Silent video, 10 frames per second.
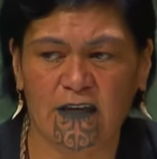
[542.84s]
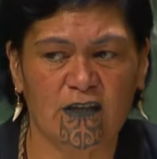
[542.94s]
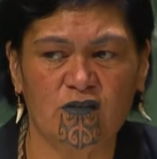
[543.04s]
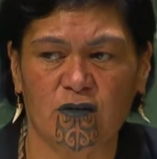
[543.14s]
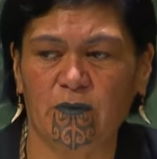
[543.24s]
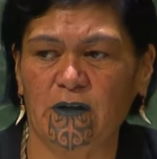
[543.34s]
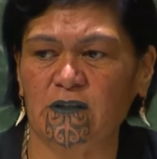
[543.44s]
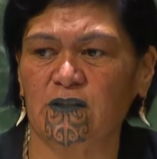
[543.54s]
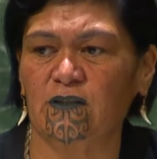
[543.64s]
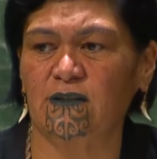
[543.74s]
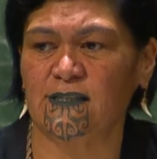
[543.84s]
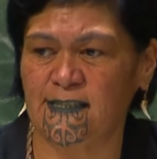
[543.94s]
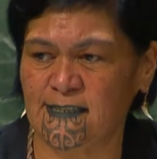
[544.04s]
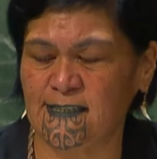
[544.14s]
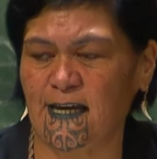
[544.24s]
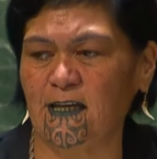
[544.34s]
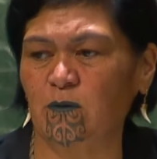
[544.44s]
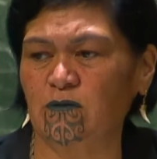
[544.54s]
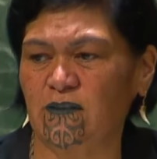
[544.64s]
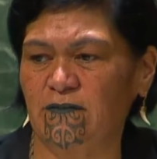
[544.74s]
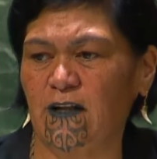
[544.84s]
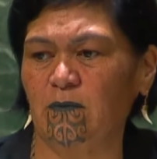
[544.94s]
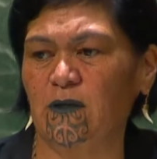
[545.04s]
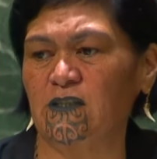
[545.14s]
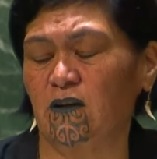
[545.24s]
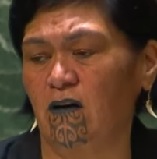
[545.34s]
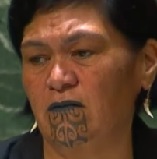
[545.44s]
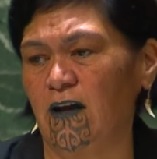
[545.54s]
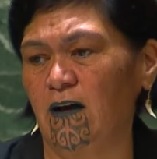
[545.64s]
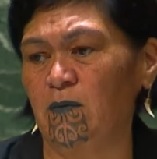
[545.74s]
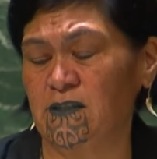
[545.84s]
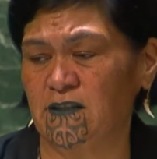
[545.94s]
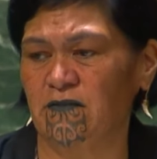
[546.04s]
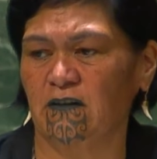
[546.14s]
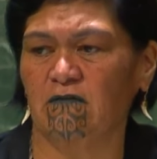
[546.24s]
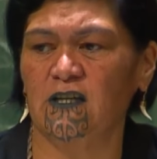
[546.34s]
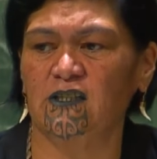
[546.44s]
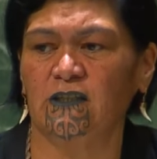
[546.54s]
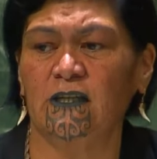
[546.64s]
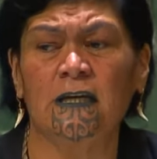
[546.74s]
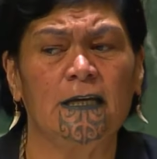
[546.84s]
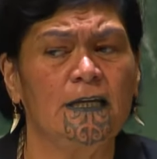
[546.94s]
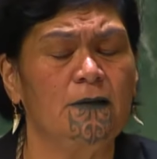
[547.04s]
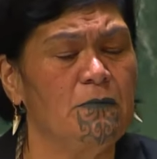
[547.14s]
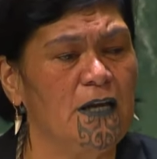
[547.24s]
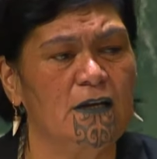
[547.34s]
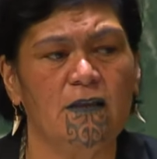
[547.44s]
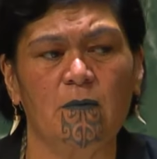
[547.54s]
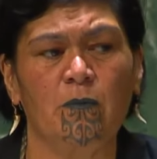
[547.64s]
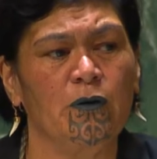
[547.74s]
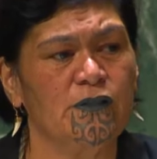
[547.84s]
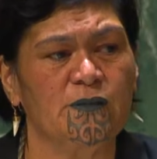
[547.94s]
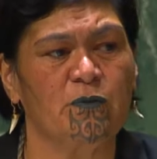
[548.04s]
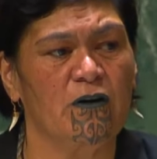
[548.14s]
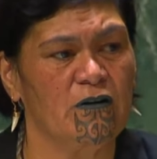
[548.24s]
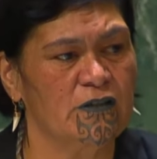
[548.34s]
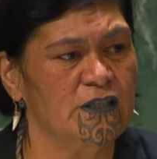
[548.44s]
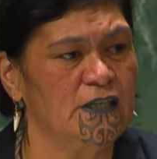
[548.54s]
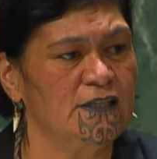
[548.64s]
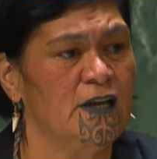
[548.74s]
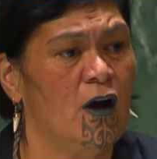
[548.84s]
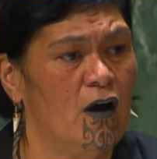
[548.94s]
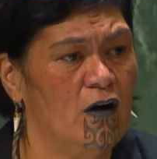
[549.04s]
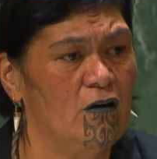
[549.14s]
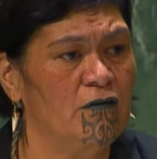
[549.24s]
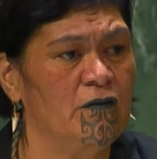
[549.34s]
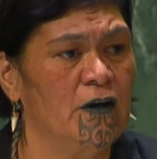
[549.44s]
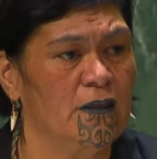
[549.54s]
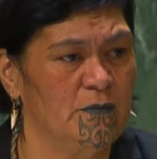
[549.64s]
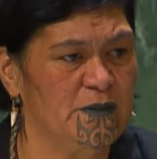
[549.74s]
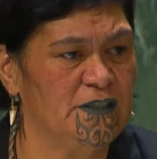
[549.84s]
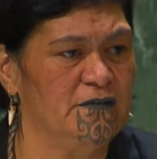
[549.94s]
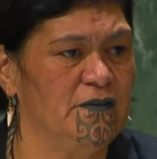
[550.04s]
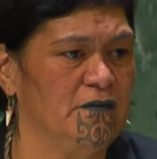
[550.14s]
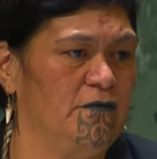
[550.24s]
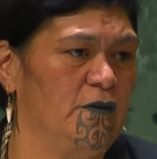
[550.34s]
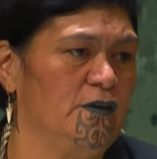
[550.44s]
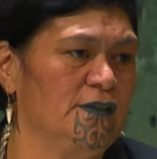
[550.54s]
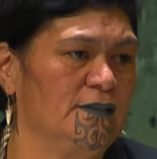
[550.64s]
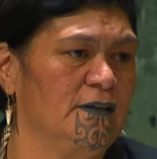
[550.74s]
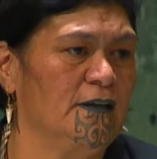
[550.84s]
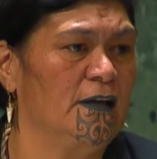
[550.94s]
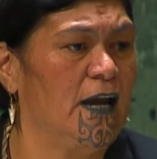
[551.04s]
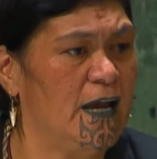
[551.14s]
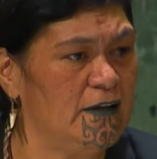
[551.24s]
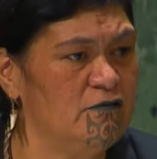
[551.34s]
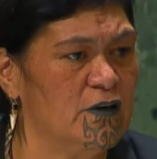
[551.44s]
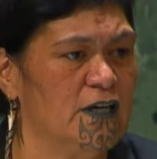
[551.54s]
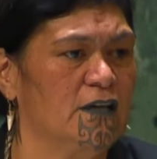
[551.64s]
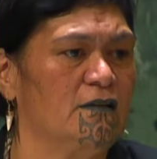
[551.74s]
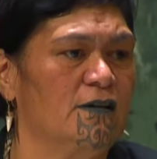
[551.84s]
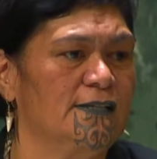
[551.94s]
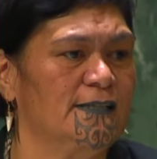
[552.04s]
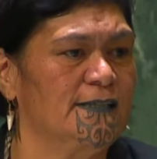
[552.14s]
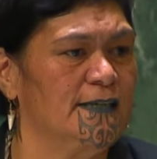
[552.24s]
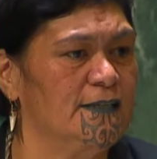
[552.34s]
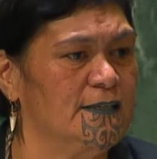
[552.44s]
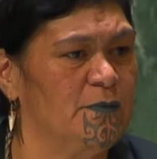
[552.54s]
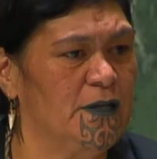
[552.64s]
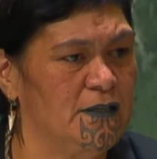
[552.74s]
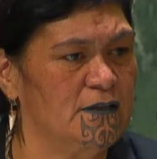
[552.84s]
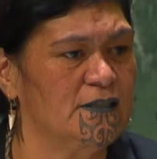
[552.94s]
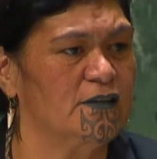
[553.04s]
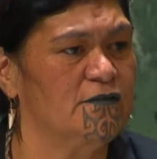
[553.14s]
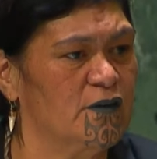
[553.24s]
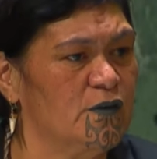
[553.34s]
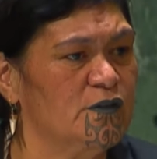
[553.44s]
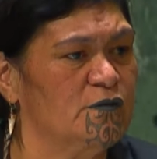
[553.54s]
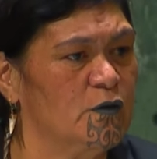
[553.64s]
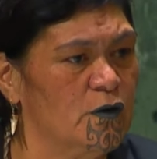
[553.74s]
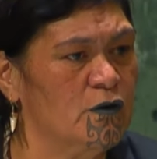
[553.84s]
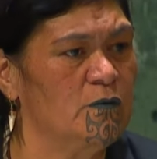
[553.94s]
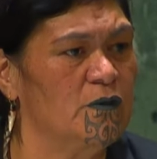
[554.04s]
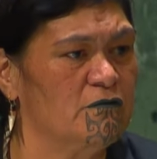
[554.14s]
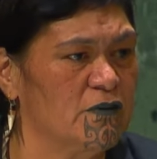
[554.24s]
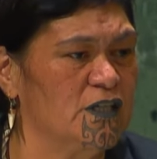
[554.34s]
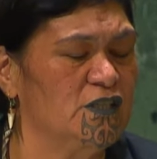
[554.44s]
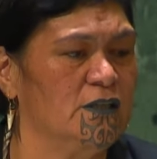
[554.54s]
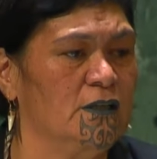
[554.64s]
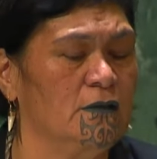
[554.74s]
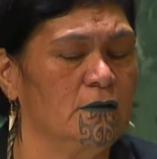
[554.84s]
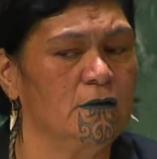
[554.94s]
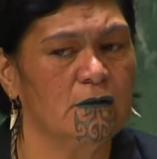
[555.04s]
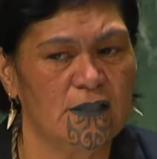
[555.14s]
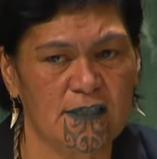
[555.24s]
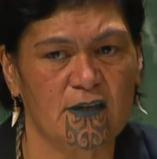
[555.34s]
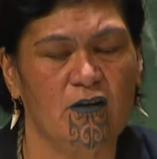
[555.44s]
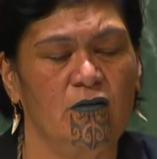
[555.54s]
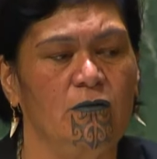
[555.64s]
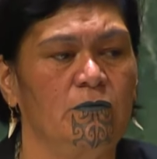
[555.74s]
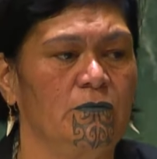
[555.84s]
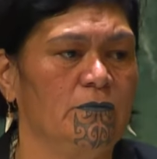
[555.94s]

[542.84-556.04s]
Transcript: contribute to the sustainable development of our Pacific region in a manner that puts priorities of the Pacific first and recognises the independence of those for whom the region is home.